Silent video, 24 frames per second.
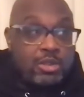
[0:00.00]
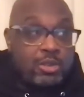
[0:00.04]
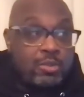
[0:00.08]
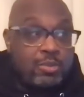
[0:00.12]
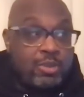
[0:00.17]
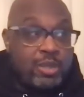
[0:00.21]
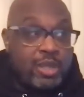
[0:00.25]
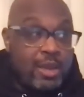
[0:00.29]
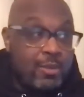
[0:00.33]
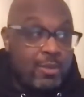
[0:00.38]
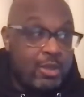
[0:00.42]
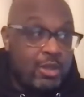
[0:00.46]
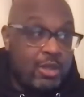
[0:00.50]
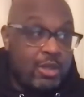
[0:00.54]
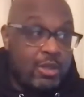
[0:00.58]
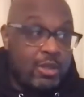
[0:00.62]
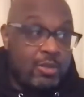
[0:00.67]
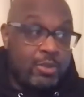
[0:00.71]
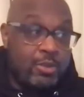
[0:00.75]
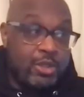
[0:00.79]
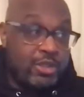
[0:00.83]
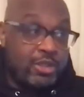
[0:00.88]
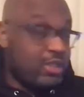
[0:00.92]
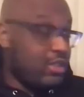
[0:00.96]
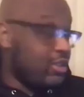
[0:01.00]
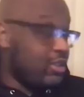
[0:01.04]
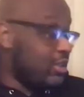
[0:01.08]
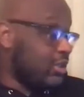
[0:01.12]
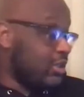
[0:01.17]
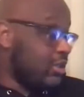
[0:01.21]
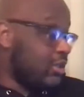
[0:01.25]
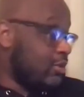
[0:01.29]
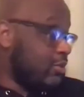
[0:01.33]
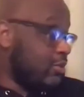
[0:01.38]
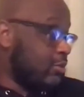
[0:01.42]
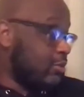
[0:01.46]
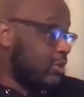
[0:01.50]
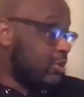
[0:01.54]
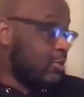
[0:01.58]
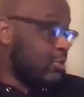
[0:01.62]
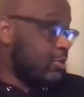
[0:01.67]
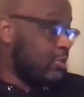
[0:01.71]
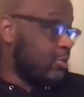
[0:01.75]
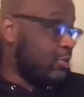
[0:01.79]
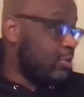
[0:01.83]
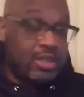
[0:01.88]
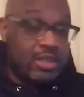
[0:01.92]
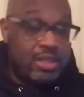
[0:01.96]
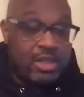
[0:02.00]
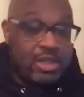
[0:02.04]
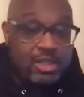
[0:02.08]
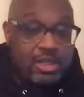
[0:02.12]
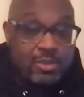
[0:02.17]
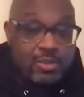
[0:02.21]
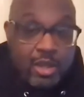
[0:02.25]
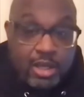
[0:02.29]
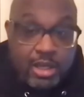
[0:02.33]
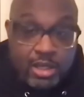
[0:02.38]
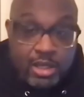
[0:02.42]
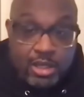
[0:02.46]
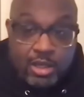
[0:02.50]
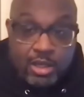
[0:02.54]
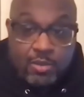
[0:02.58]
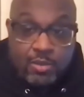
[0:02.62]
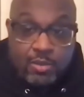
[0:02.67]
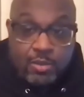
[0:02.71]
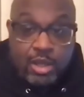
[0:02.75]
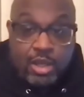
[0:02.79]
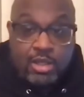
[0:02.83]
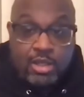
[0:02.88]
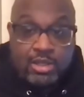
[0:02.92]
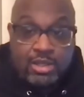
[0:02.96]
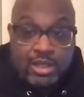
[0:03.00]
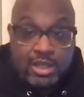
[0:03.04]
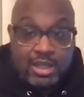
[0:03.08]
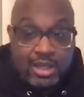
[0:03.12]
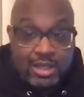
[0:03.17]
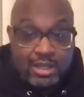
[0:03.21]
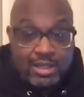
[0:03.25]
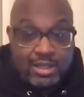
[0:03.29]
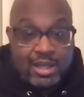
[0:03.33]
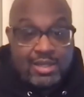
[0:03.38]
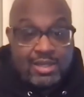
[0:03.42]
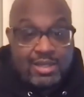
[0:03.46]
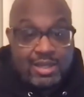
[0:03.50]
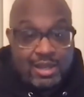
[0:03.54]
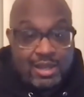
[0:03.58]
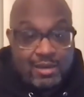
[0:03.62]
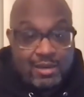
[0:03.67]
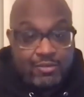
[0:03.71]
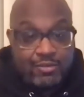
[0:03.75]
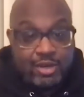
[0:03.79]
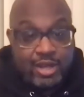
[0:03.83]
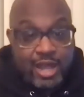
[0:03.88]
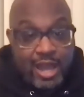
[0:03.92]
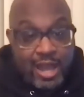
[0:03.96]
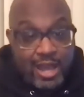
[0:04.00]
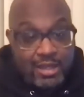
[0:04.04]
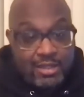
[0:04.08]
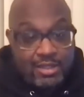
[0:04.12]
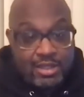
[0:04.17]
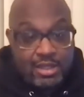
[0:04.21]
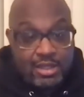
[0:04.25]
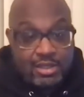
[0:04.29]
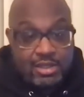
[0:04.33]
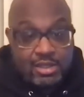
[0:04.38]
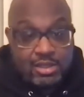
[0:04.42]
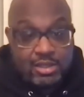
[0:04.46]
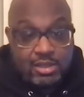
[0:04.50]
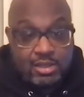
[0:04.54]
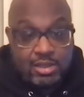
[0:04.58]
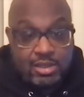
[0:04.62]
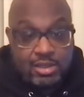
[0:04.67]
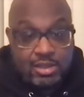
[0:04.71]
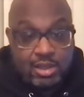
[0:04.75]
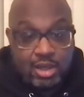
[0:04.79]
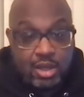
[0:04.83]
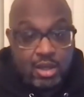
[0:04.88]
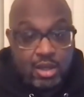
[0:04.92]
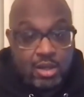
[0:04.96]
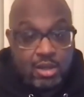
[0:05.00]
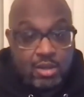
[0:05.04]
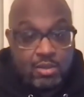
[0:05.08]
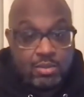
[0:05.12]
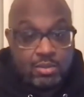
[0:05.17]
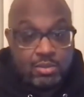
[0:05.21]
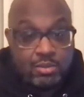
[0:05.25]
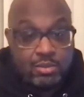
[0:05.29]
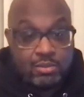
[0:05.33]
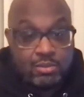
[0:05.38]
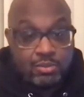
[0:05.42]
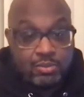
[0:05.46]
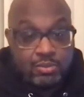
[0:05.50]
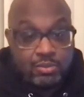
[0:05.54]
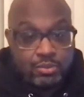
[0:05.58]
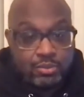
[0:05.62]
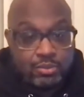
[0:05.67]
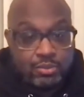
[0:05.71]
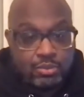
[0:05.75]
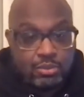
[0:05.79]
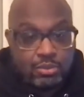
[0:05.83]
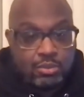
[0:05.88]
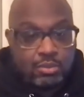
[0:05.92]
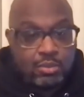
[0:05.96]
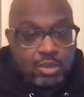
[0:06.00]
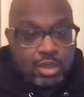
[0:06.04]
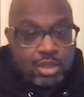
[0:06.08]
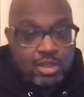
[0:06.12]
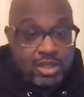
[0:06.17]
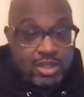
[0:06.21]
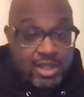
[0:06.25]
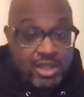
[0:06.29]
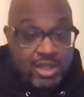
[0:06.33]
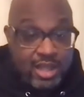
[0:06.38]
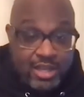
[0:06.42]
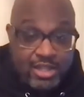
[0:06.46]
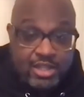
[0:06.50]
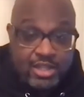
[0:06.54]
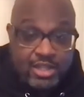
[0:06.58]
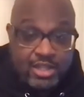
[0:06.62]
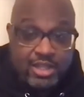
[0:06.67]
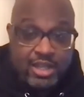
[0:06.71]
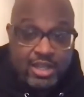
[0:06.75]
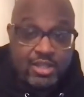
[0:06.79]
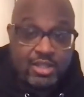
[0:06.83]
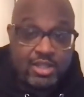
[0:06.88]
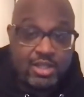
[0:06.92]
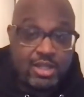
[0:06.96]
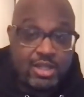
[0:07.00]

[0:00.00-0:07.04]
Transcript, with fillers: to be able to position to position as many young men to get that debt free access um, to the education